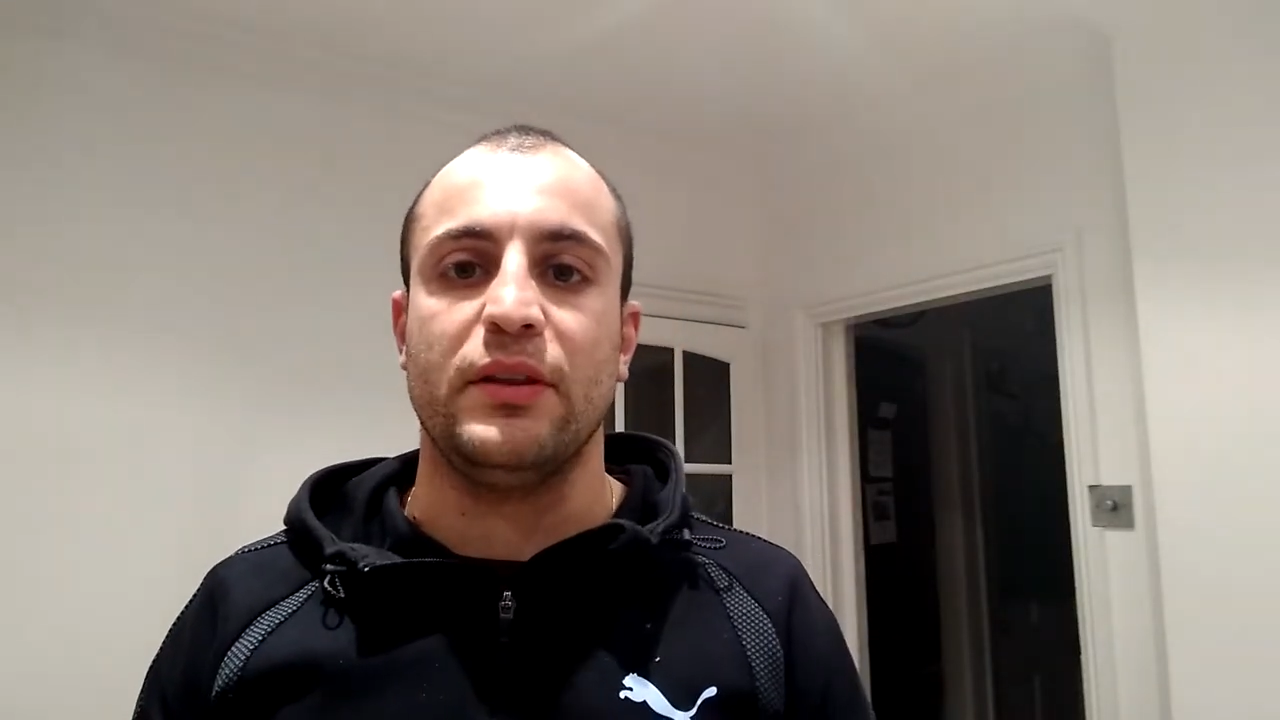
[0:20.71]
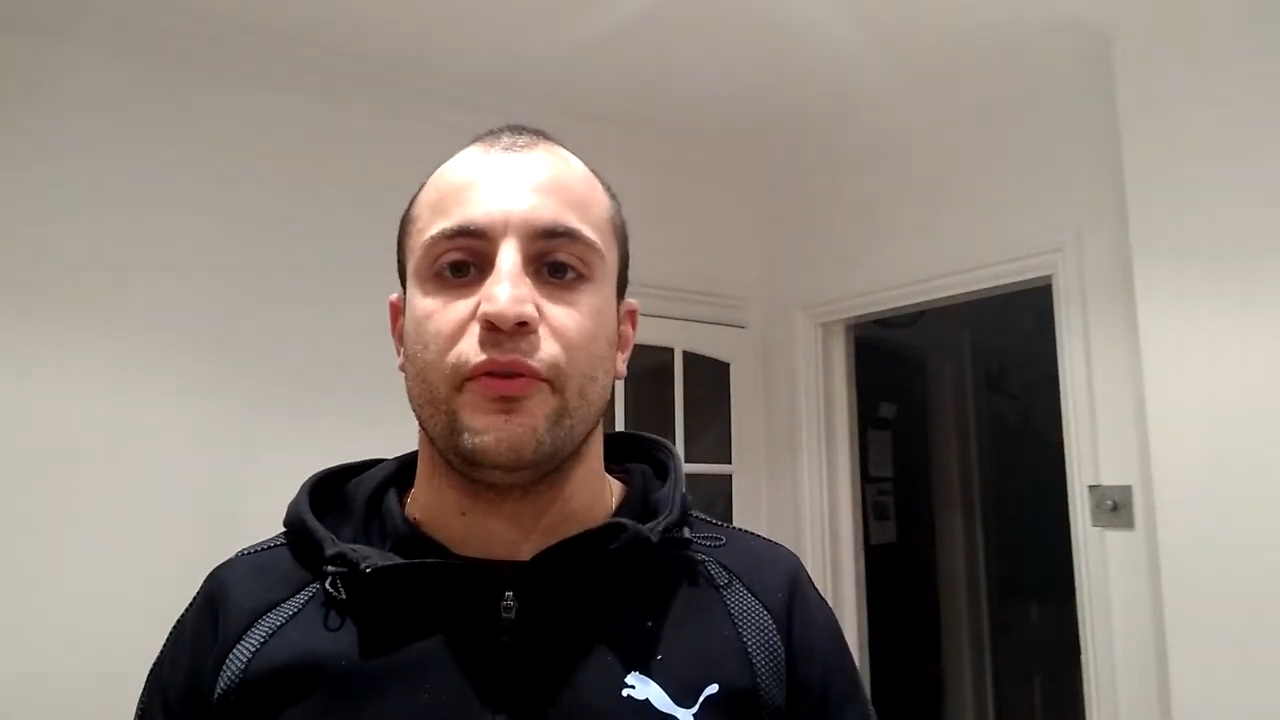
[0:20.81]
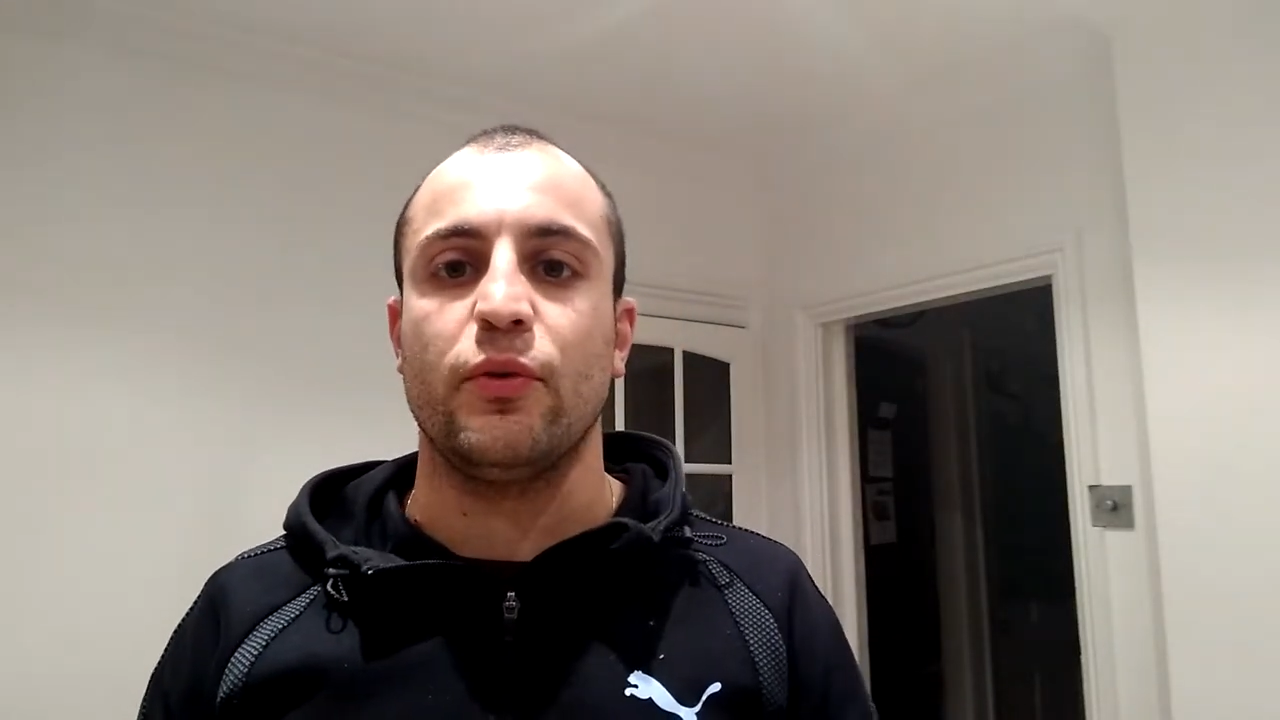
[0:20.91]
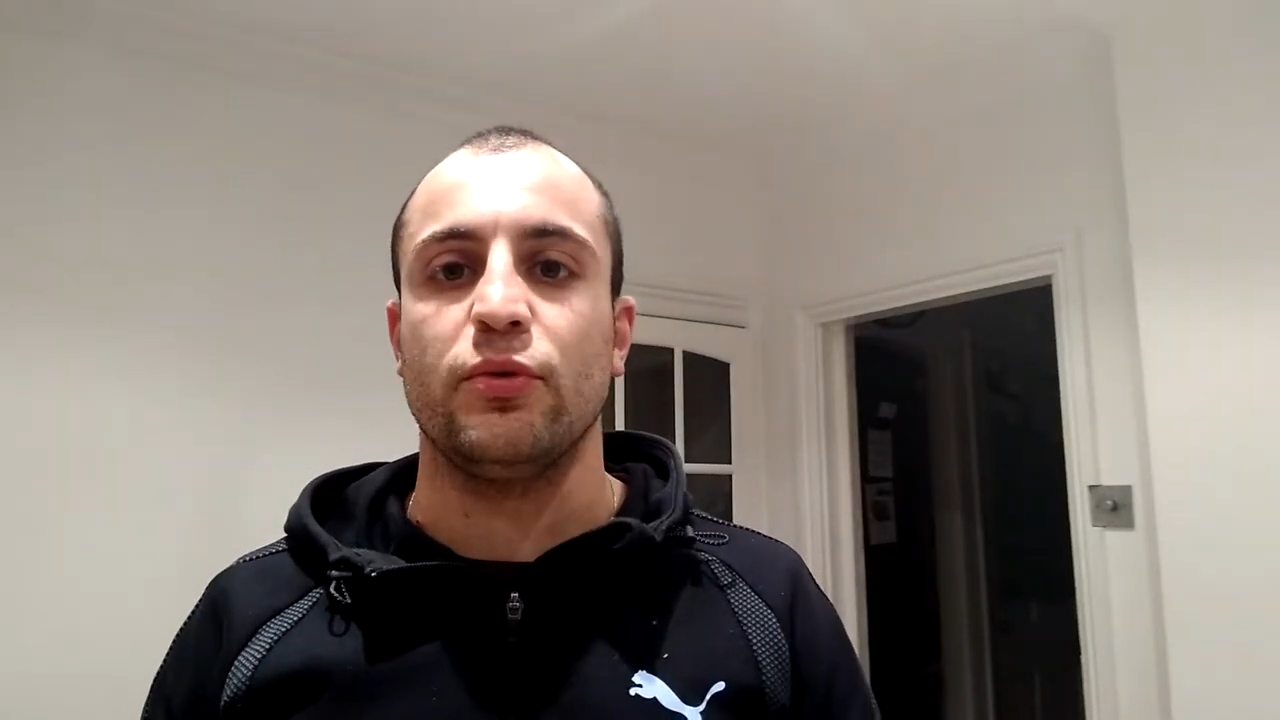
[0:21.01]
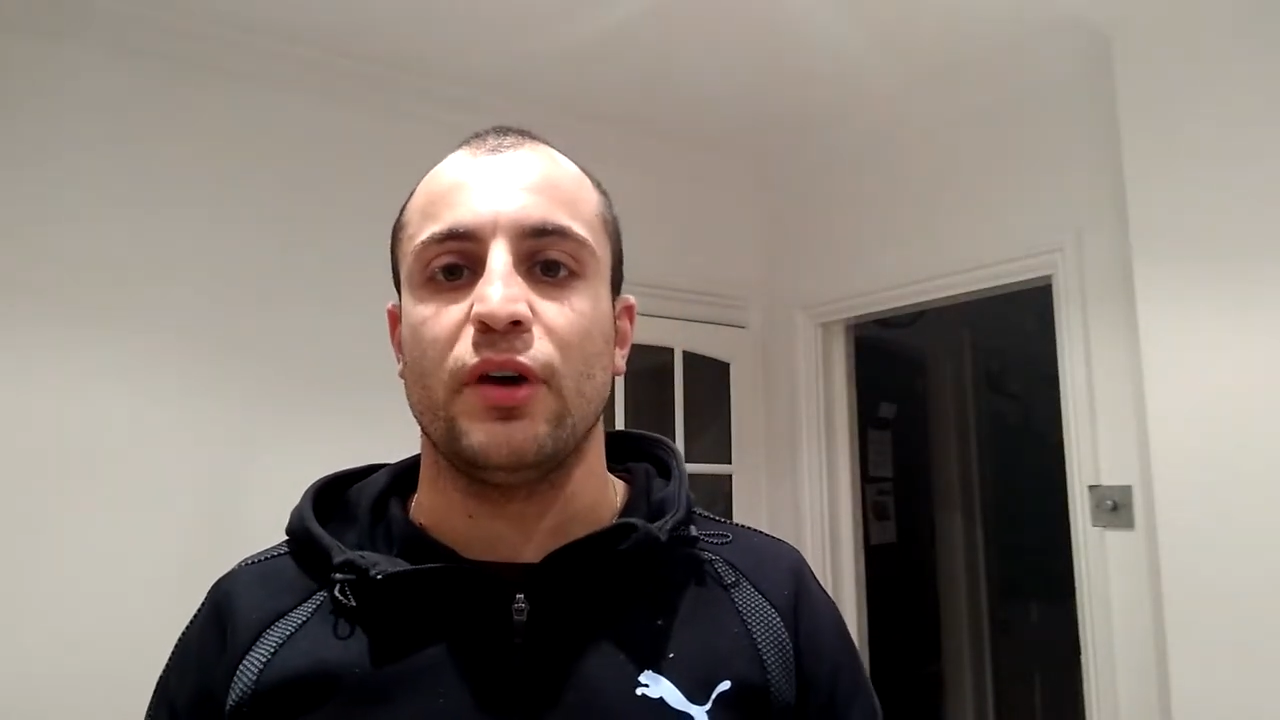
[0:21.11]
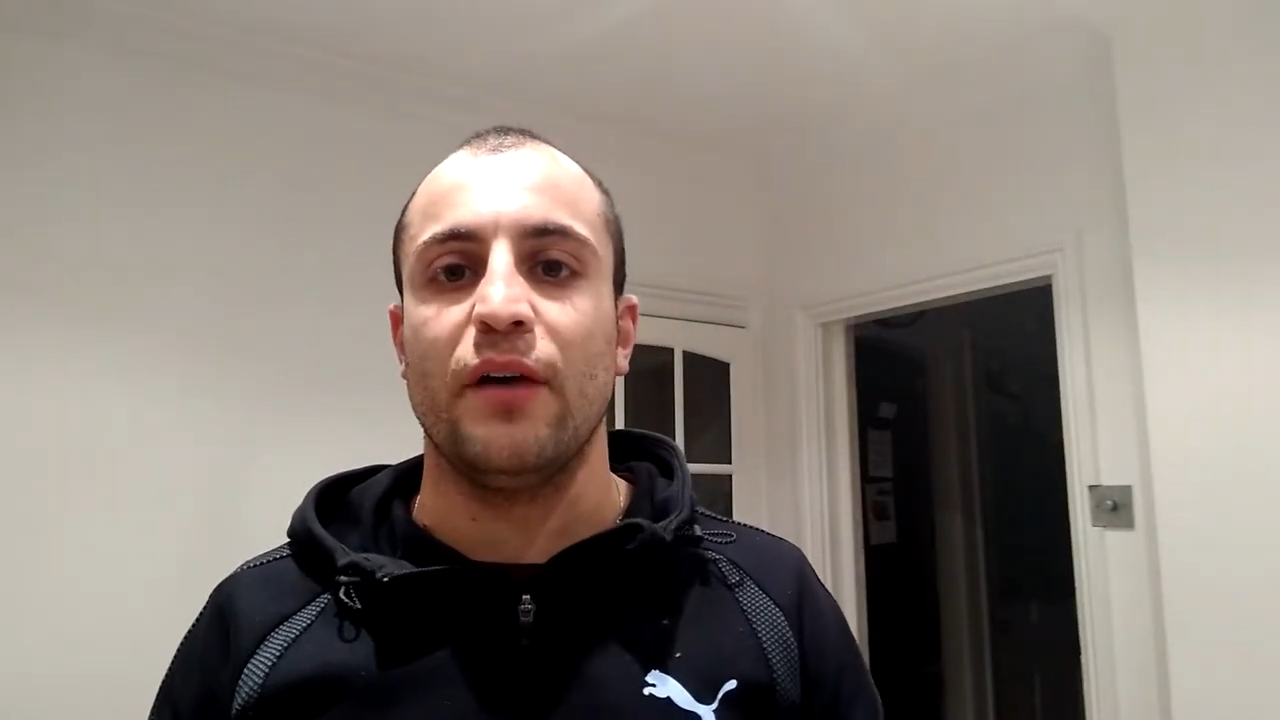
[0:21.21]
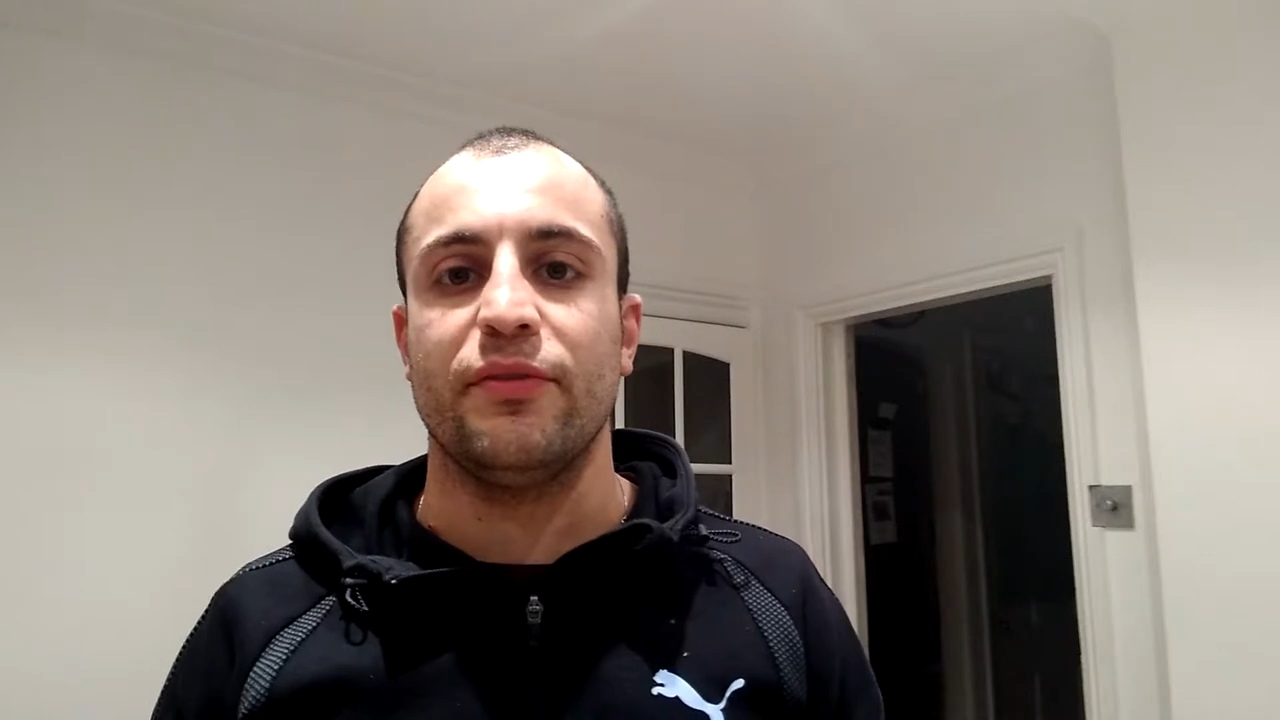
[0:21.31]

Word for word: difficult time